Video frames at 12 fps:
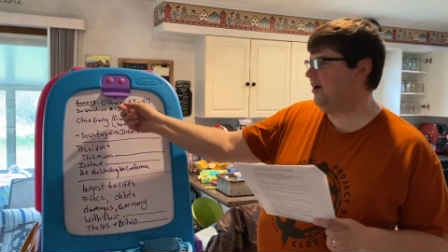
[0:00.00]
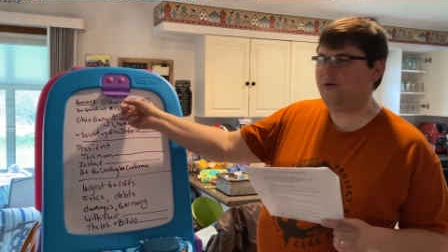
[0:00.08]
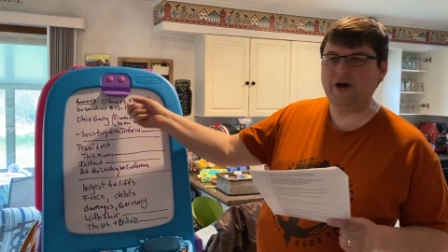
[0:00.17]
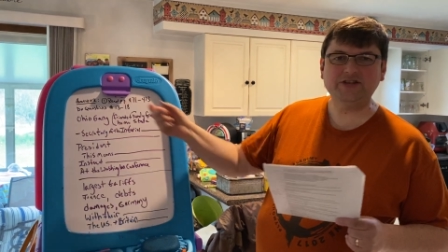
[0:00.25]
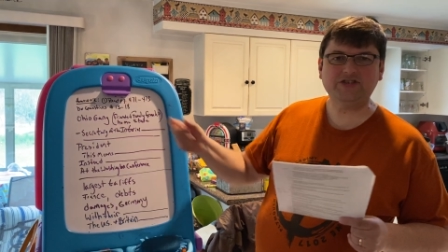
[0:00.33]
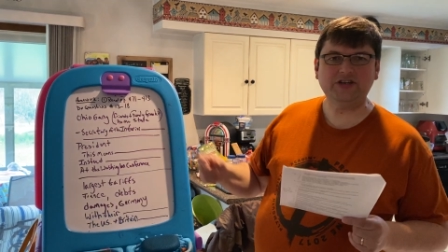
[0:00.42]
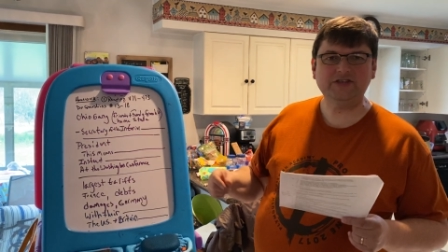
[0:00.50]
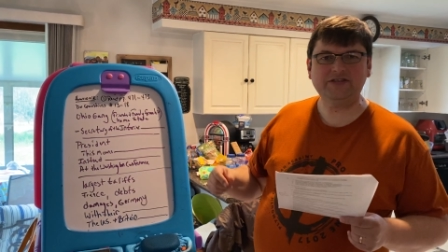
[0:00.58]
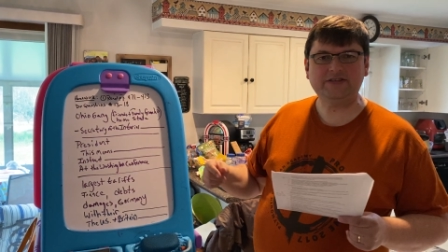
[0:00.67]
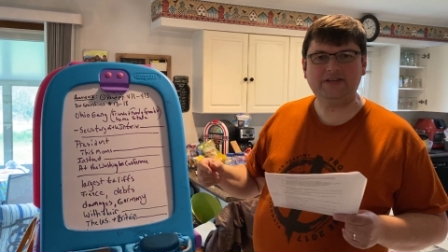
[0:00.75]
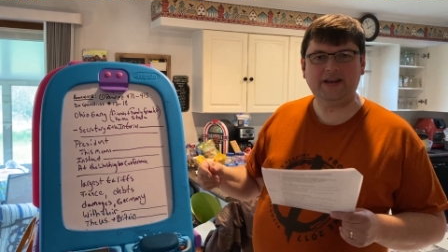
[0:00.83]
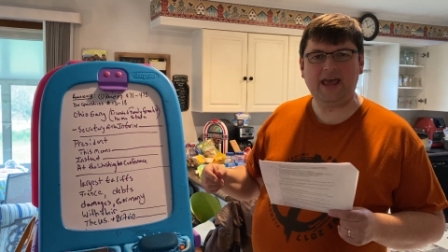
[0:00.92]

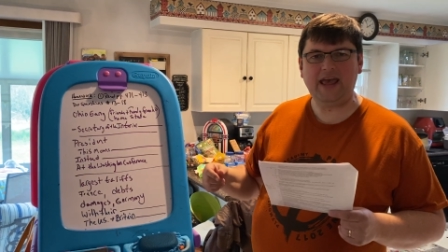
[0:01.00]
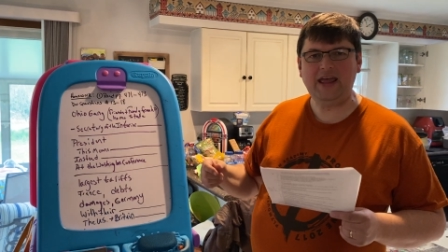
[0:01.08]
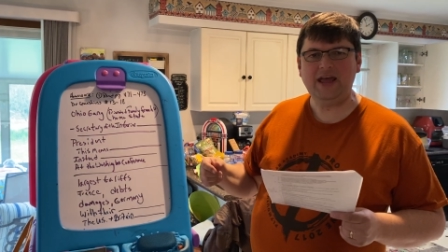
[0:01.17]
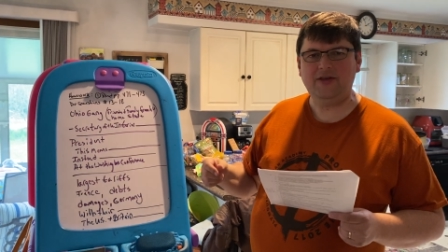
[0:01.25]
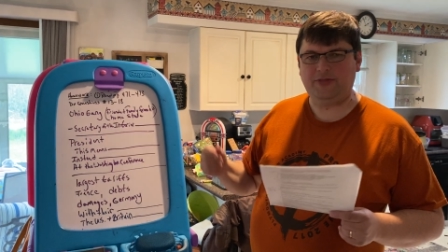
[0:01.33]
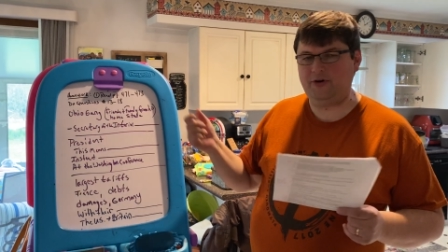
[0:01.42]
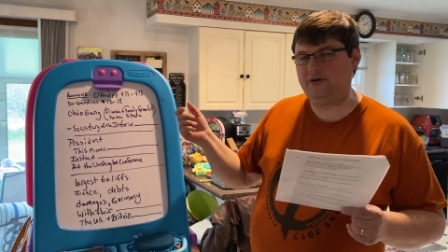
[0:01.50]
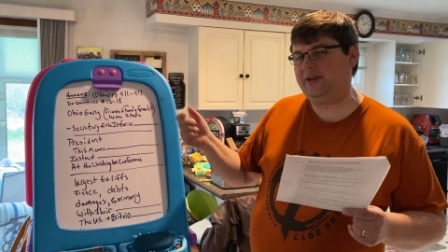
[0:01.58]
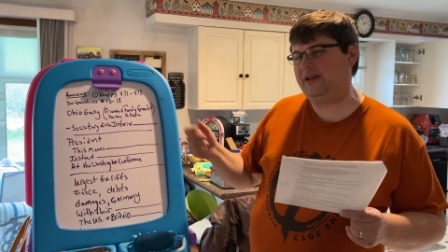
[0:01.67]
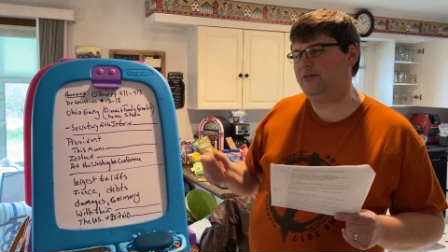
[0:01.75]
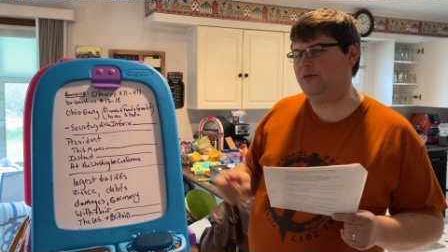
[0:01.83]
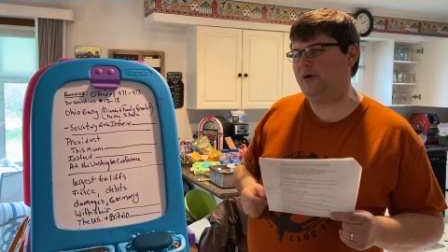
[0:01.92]
Questions today,
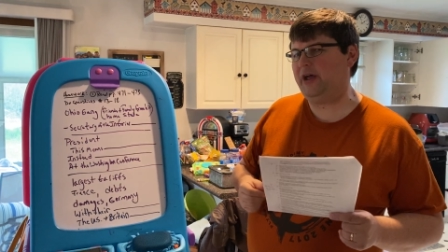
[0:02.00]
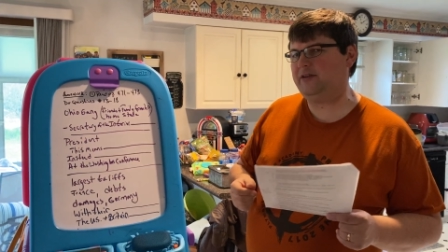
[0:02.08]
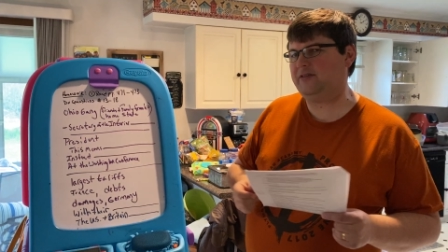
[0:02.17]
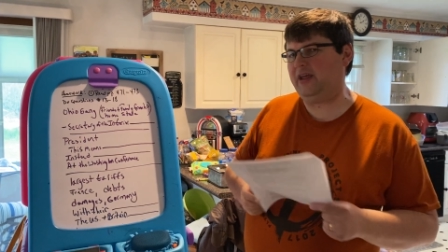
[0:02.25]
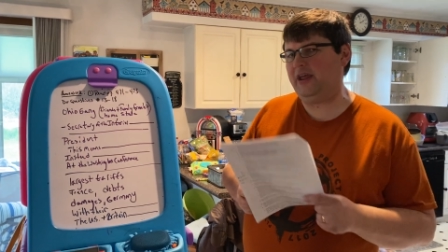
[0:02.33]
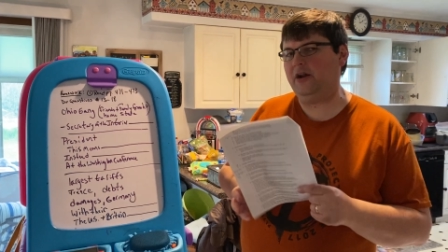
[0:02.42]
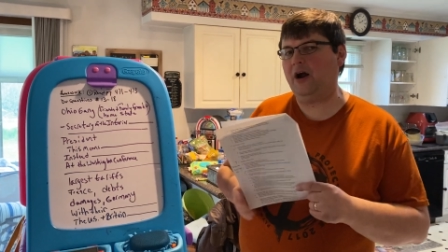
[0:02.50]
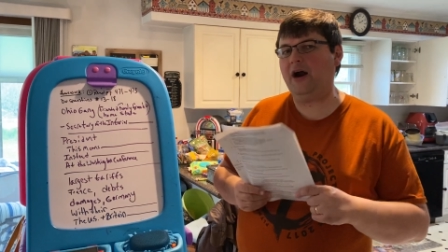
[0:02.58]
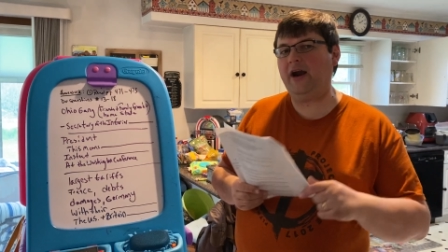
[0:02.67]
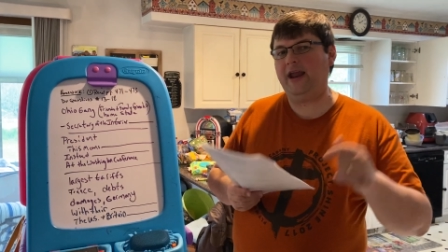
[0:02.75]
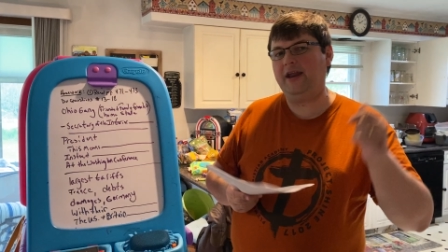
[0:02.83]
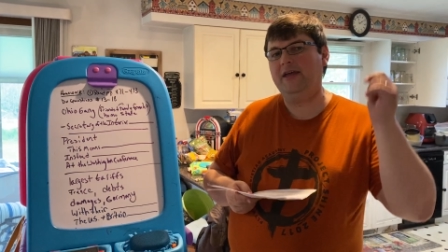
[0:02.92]
13 through 18. All
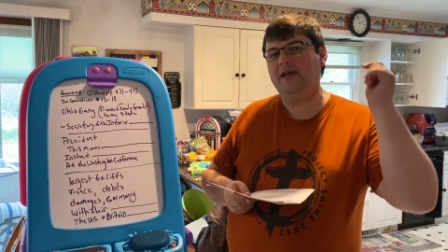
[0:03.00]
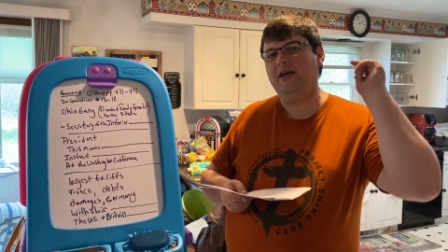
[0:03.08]
right.